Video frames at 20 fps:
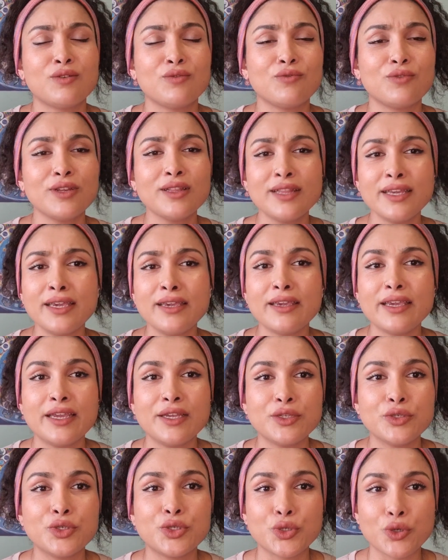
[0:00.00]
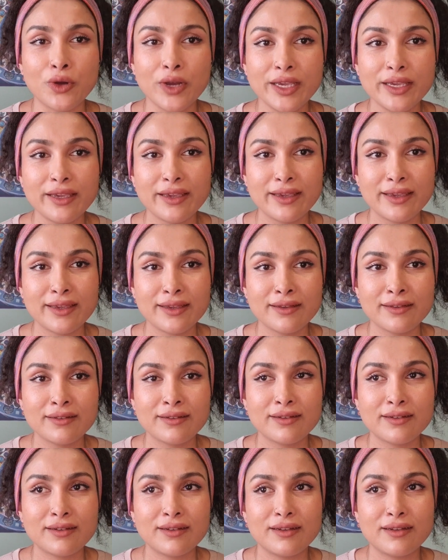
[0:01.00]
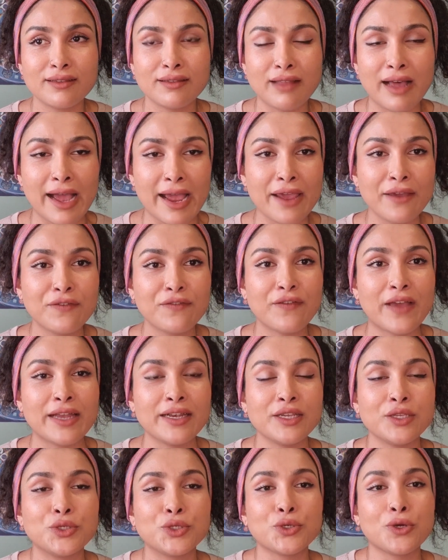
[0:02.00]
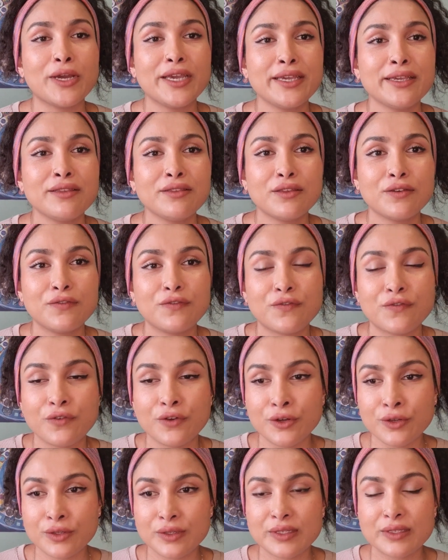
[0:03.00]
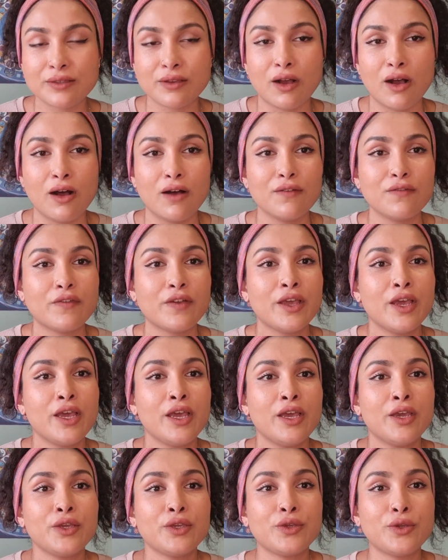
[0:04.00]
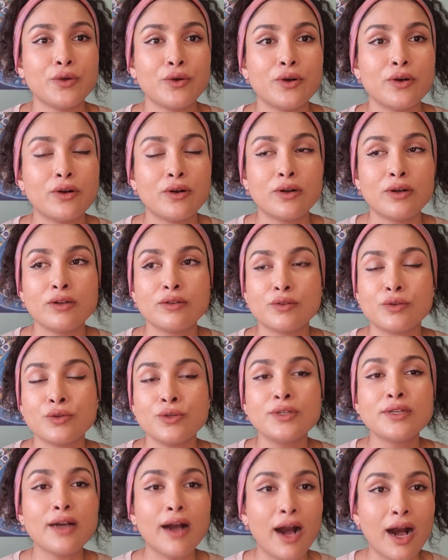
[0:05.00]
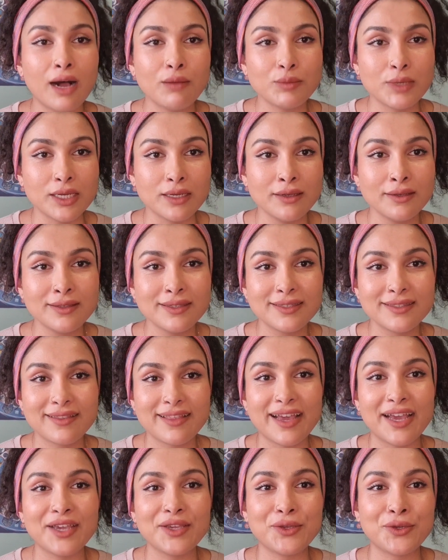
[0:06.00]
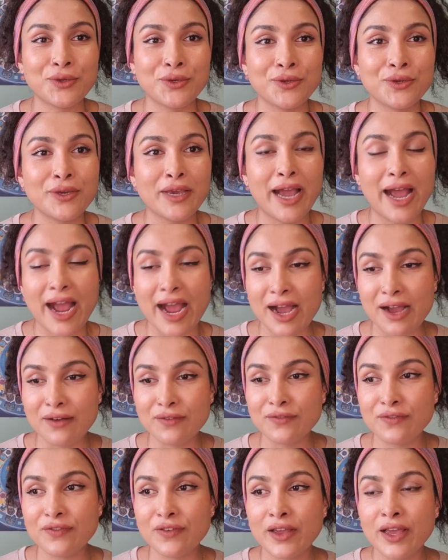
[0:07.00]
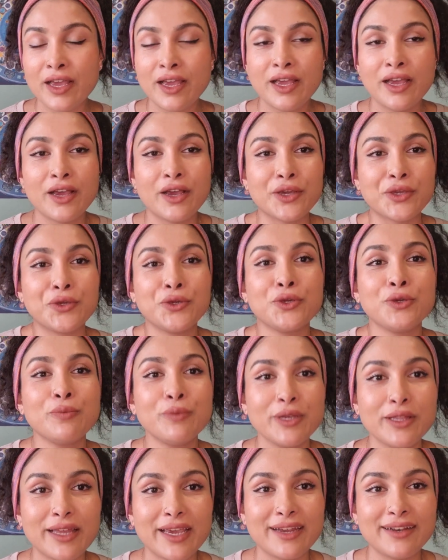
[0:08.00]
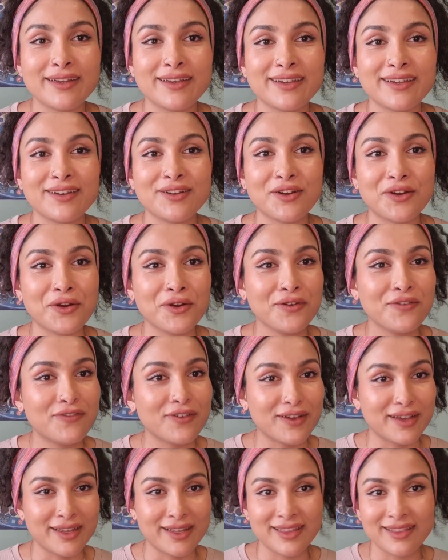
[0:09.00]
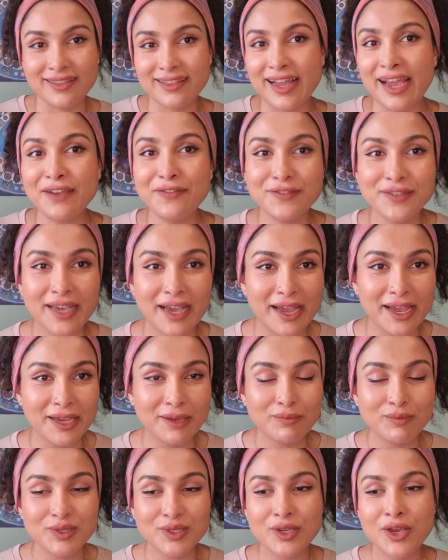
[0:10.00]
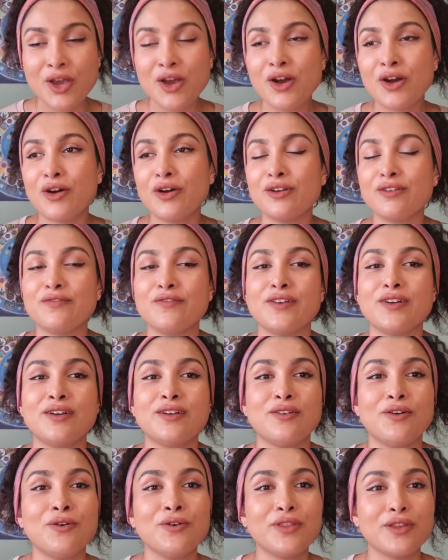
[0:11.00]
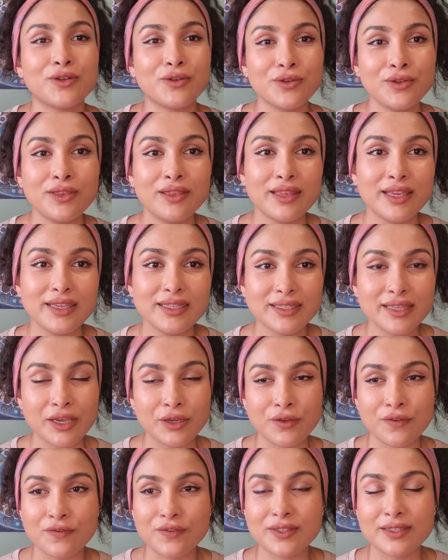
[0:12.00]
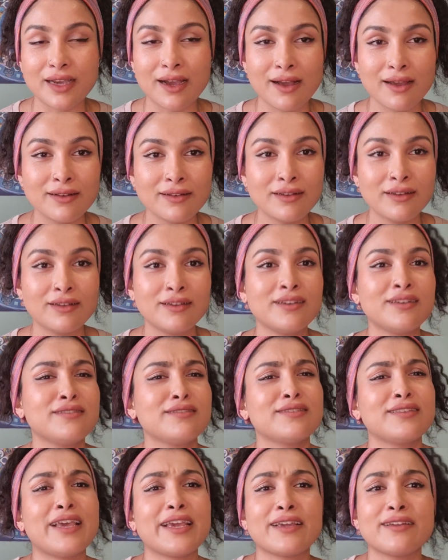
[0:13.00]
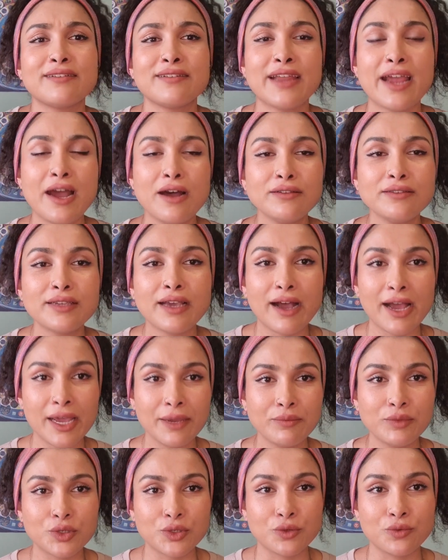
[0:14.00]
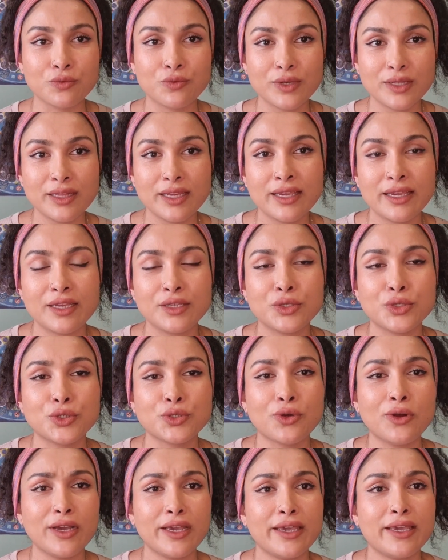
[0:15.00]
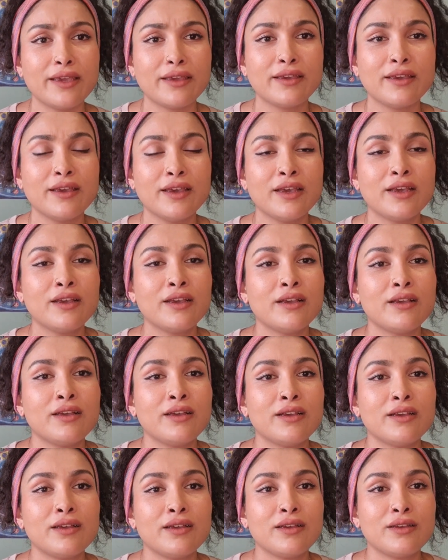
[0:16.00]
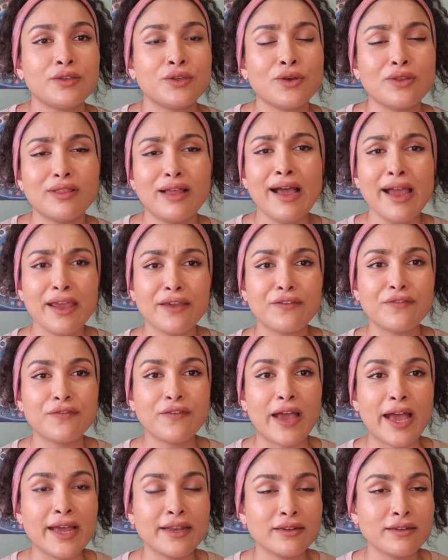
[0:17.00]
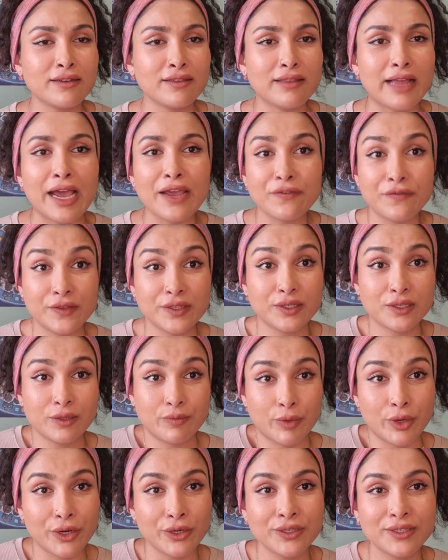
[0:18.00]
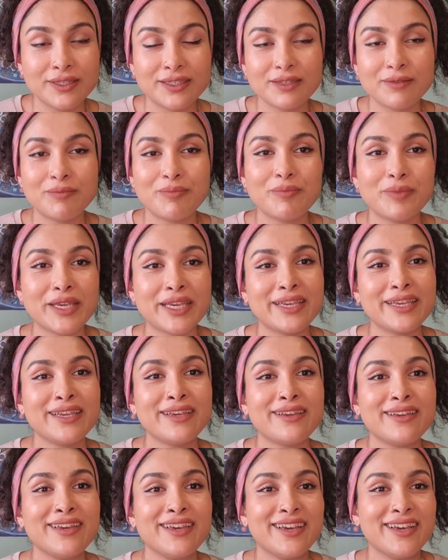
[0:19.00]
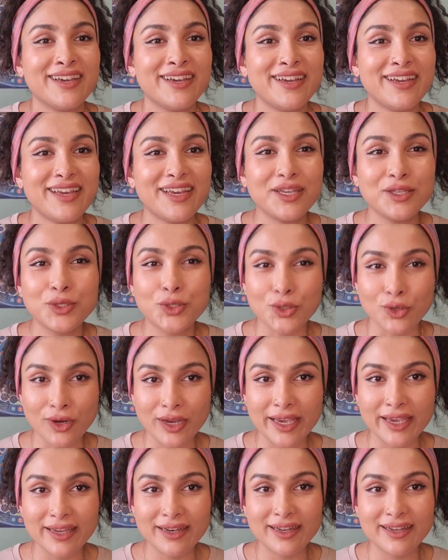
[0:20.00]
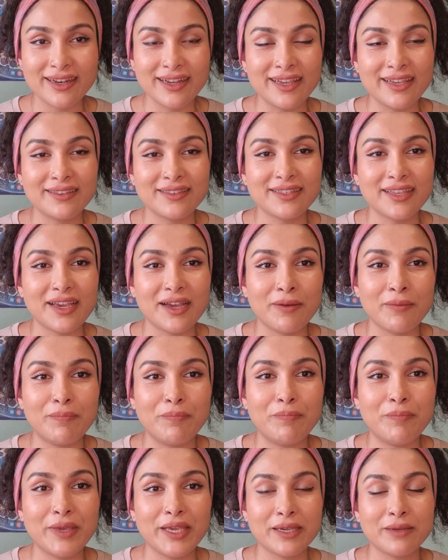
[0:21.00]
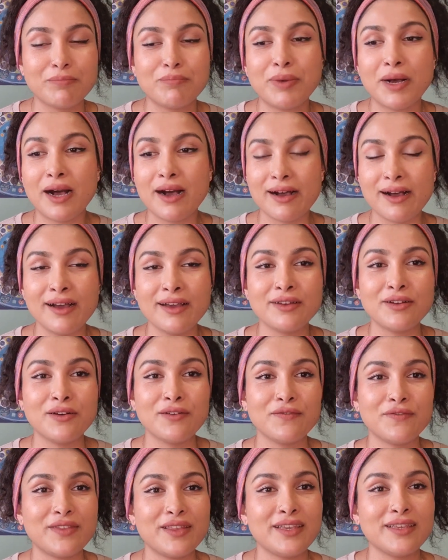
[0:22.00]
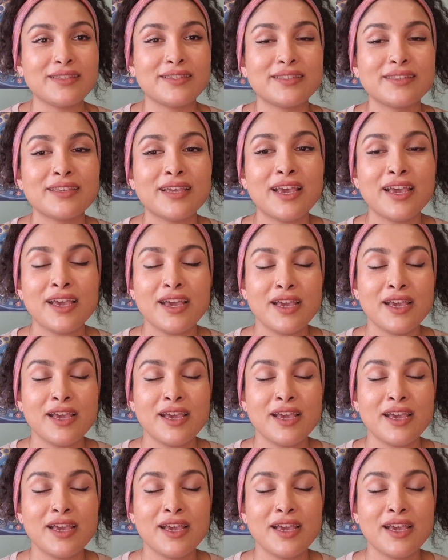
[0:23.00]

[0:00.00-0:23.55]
really enjoying life and enjoying the fruits of your good karmas that you have accumulated over lifetimes, over all the good things that you've done. It's like now time to really enjoy your life, and life is supposed to be enjoyed. It is a big part of this